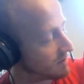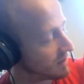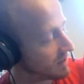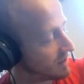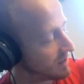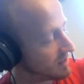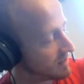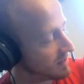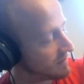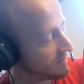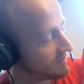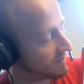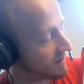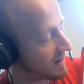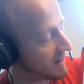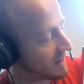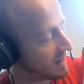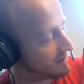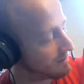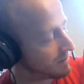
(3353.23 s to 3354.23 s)
we're going to
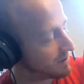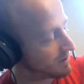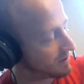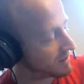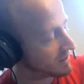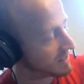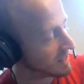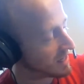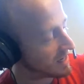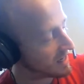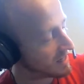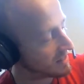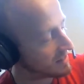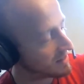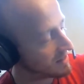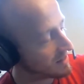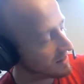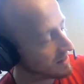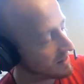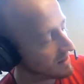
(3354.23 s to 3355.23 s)
divide both
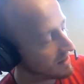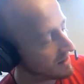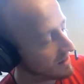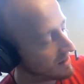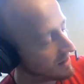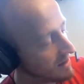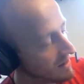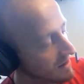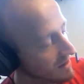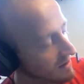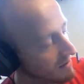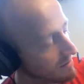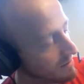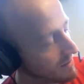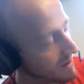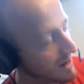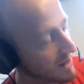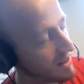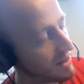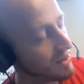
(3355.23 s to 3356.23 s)
sides
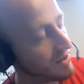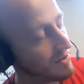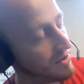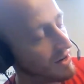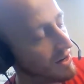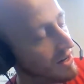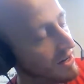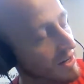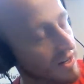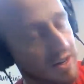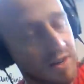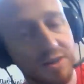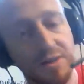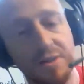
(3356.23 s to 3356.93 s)
by 3.